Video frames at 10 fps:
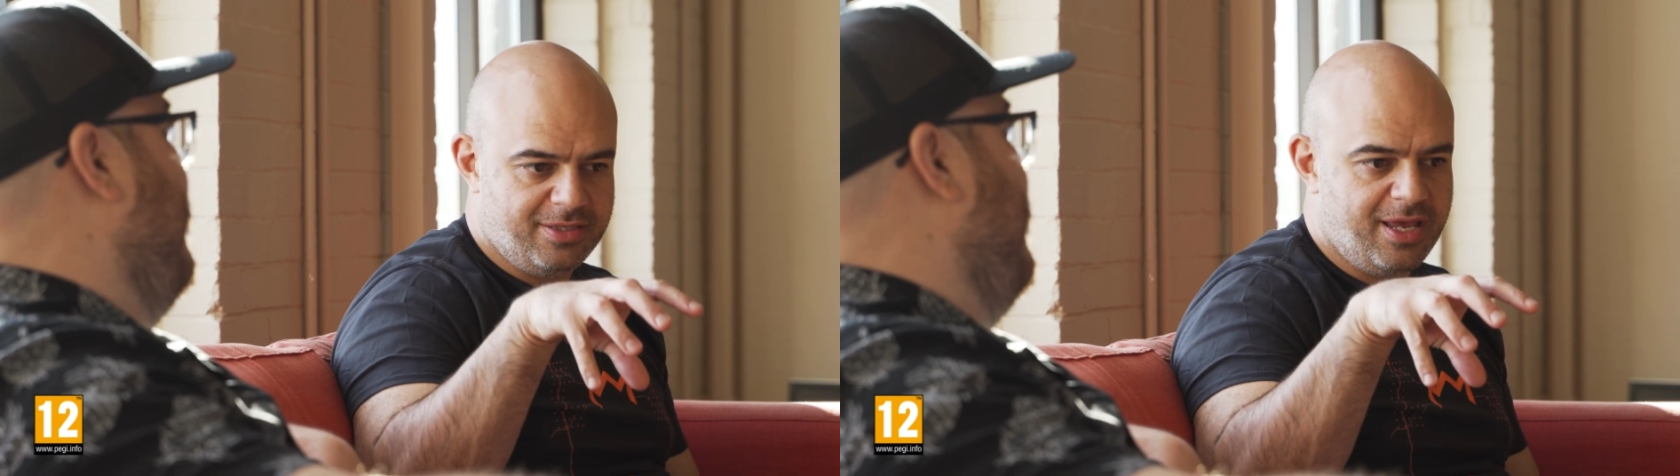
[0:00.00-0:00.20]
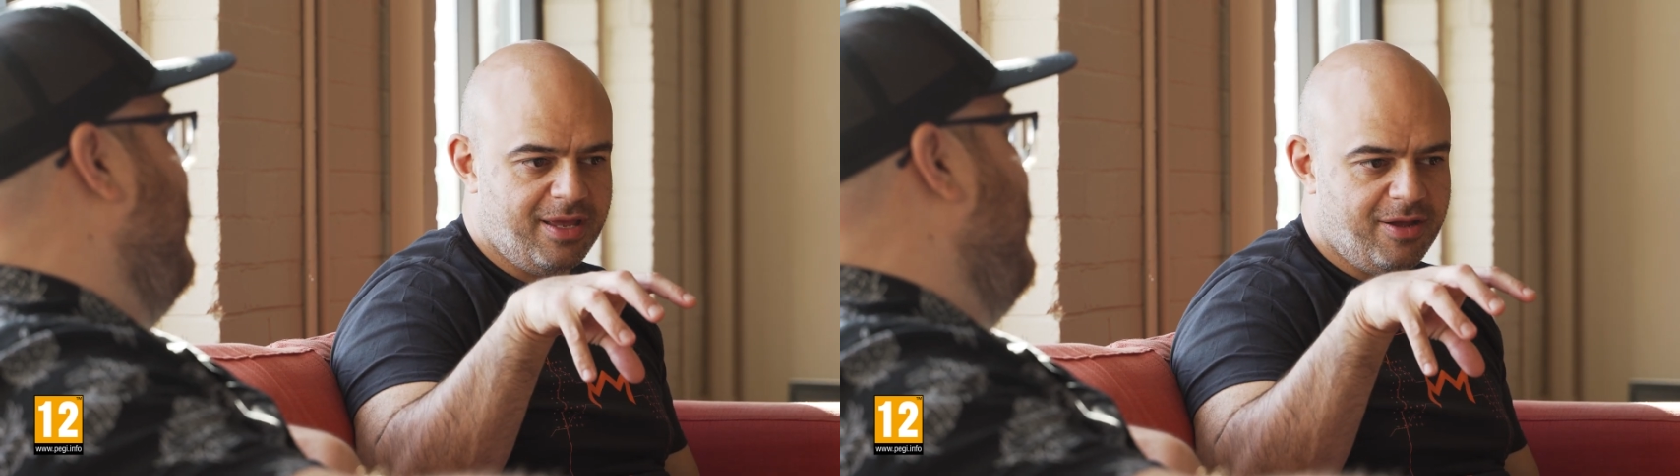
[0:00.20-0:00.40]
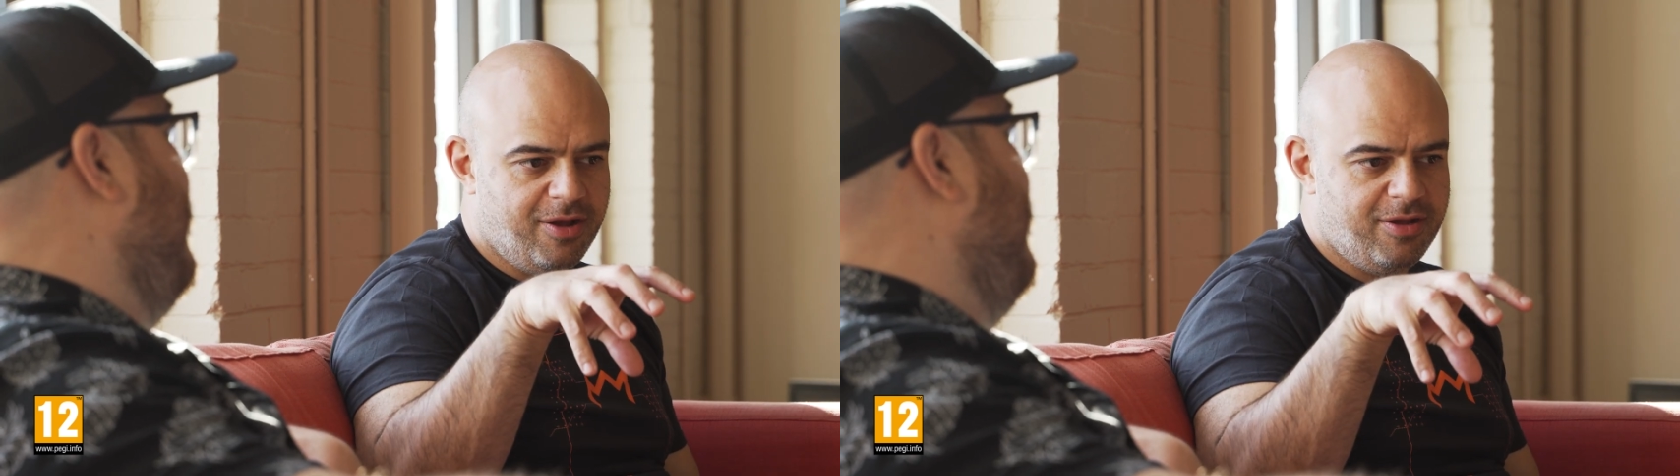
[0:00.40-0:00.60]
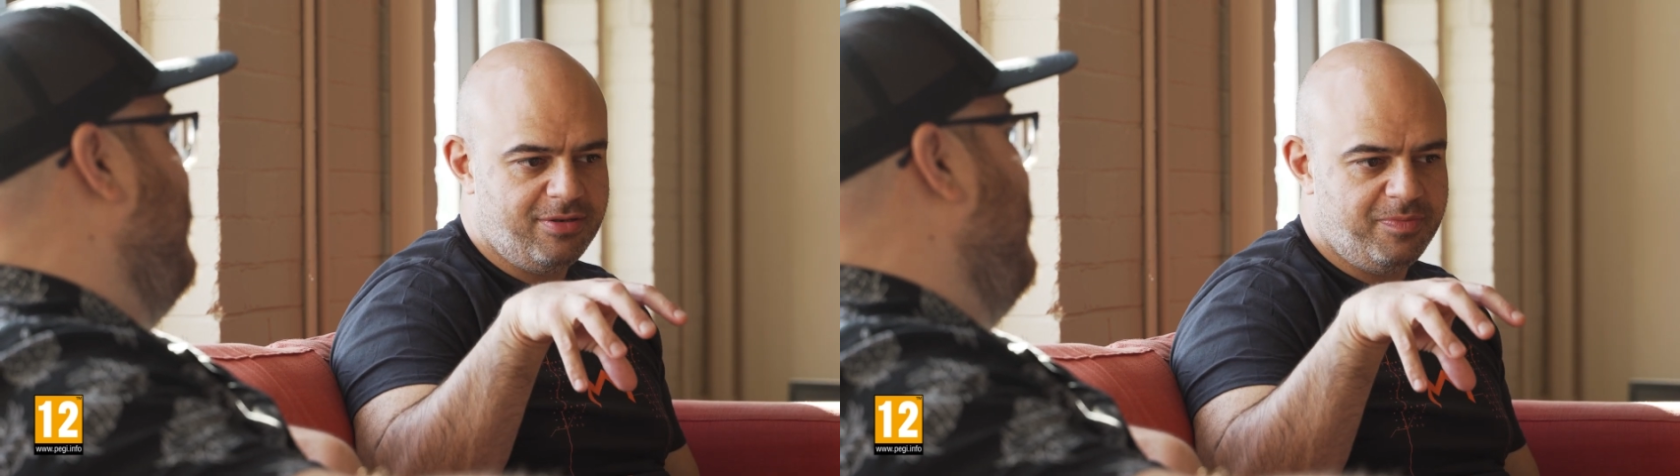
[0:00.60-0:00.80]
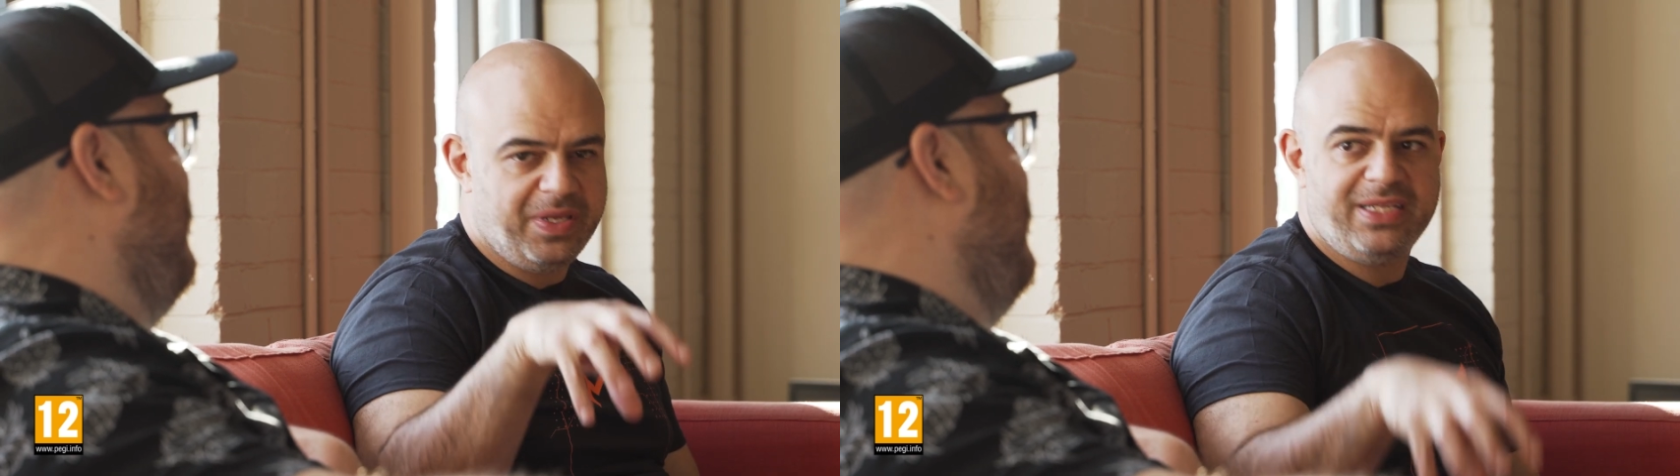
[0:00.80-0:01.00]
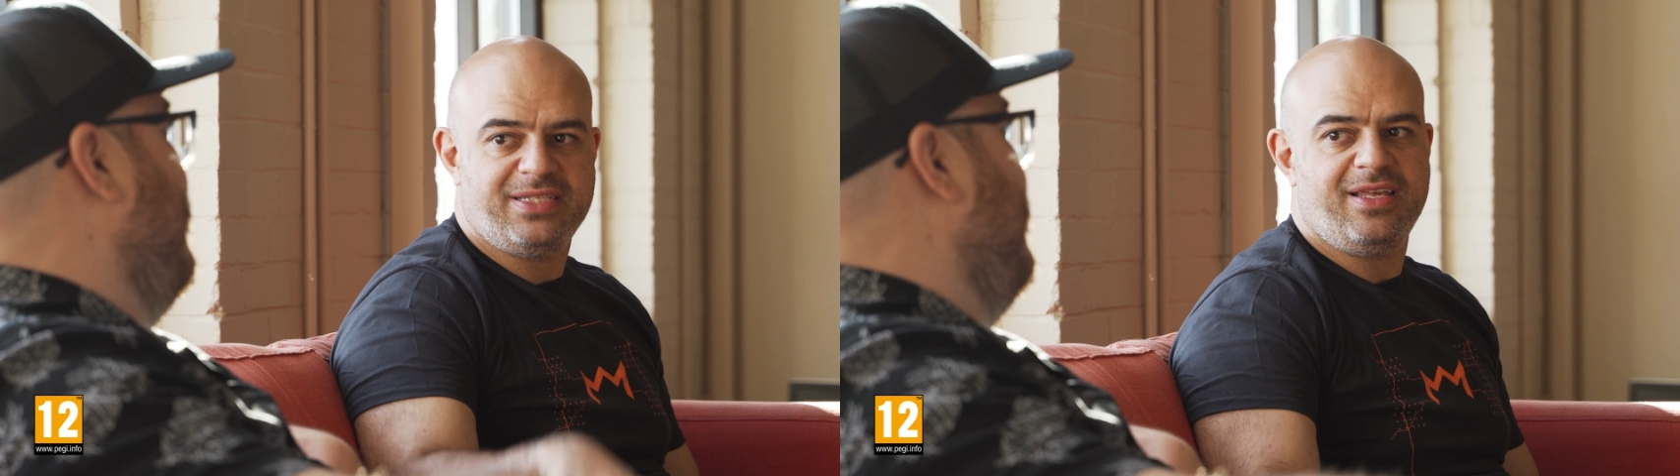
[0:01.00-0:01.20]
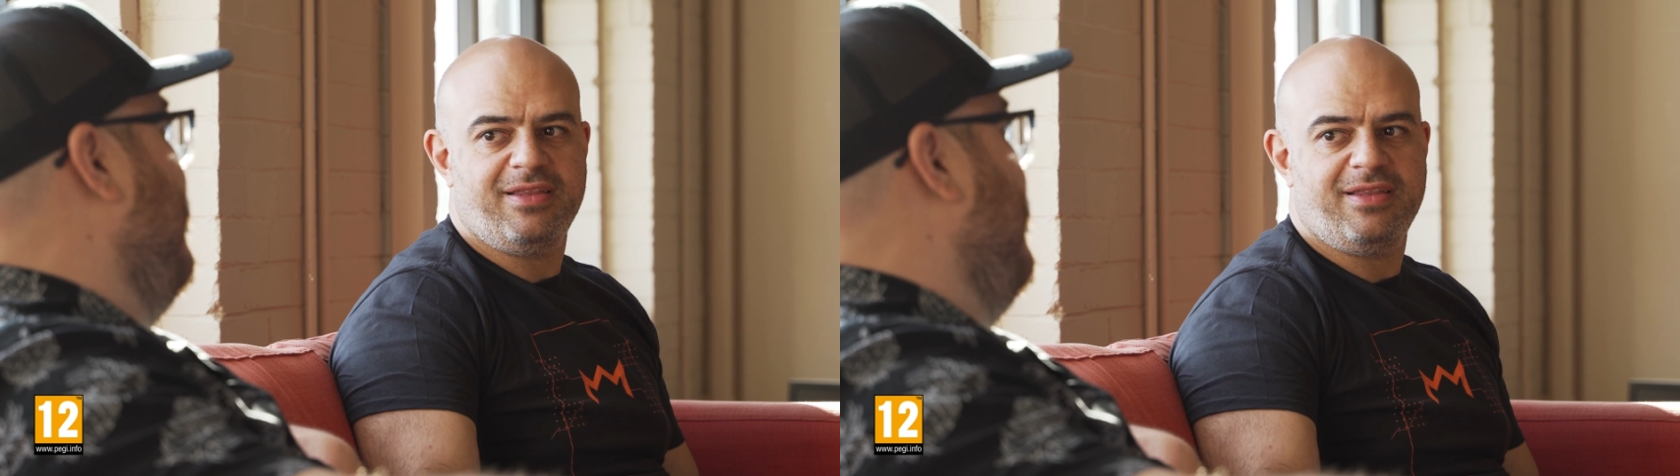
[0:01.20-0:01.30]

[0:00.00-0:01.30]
on PC,